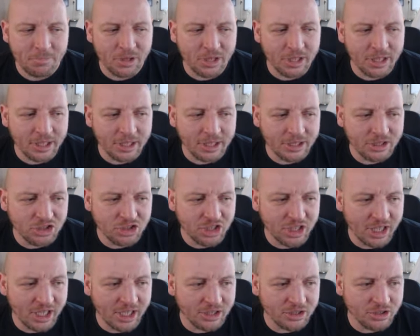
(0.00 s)
the
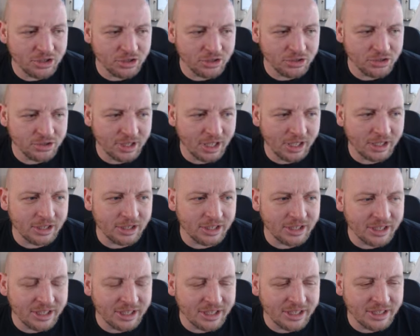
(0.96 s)
changes that are
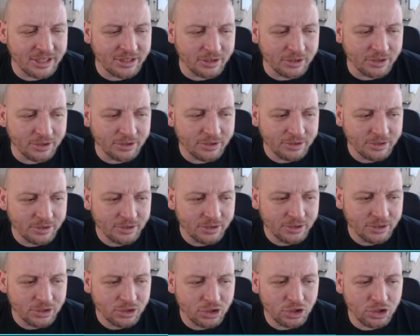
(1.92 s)
needed
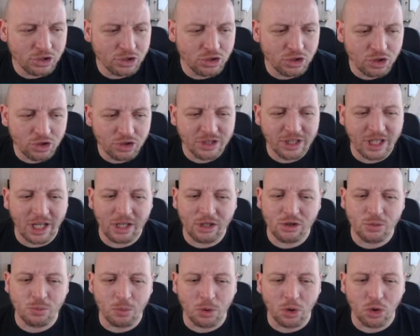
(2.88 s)
to just get
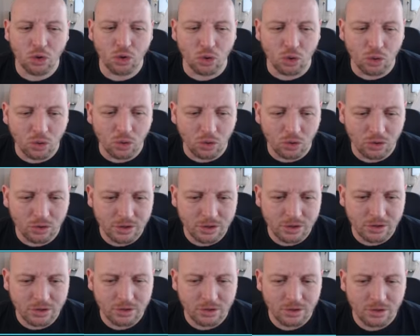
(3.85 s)
us more
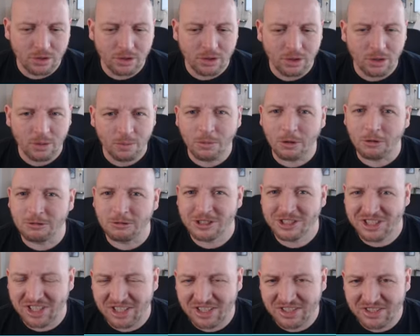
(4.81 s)
goals, more
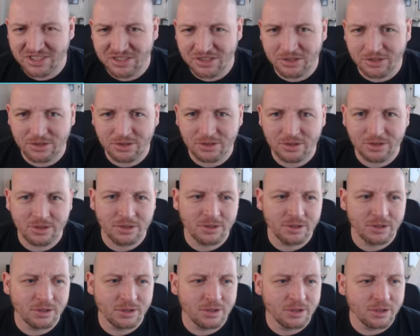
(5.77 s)
assists,
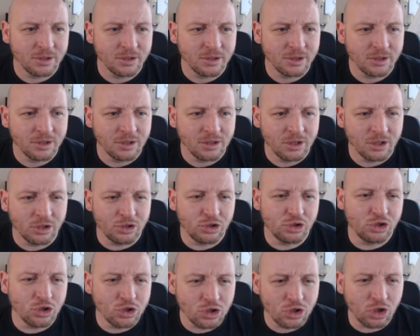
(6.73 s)

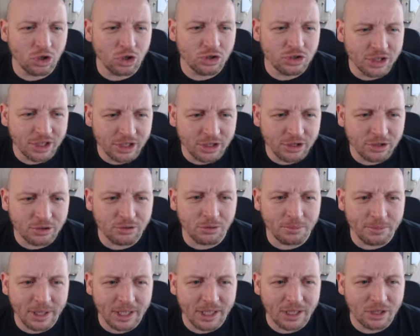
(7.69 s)
just continue to
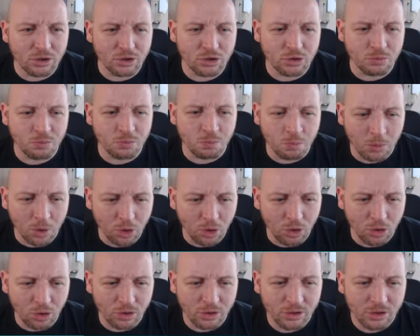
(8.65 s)
make us
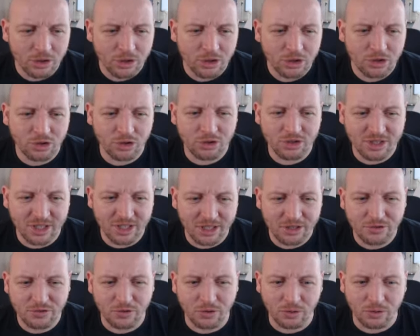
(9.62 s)
more
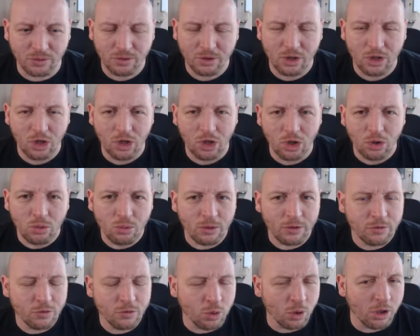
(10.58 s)
successful.
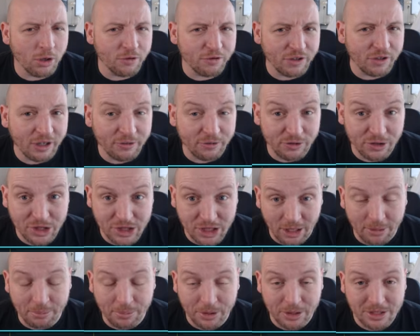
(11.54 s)
We've qualified for the
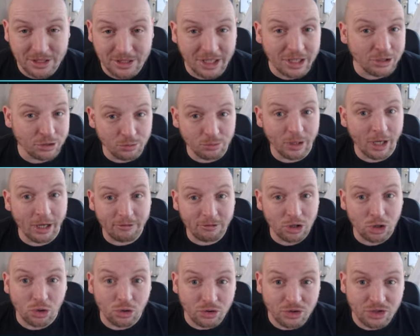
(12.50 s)
Champions League, so we have
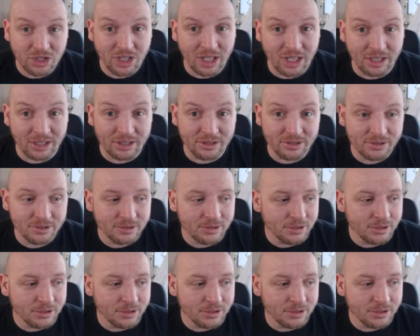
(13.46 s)
a good side.